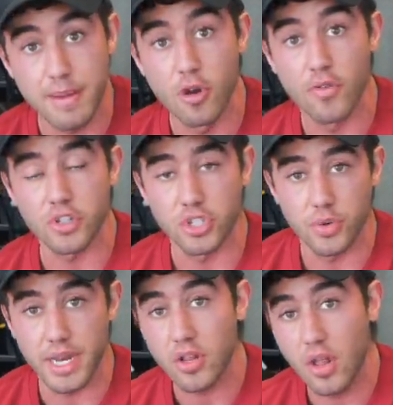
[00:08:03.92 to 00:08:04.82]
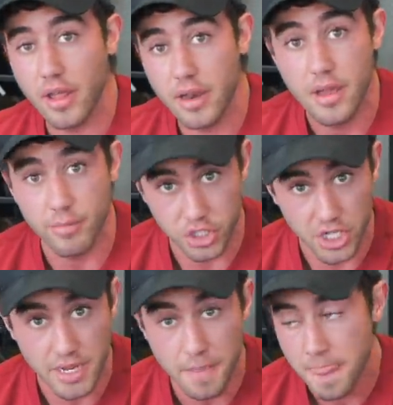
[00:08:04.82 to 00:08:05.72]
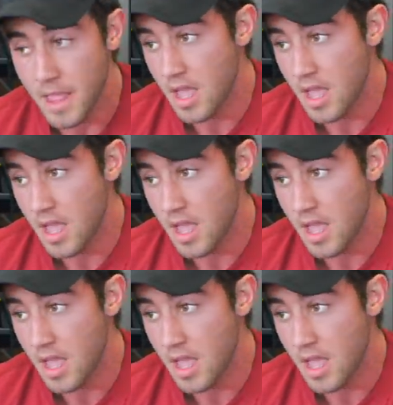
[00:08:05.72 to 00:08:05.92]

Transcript: then move on to an incline machine,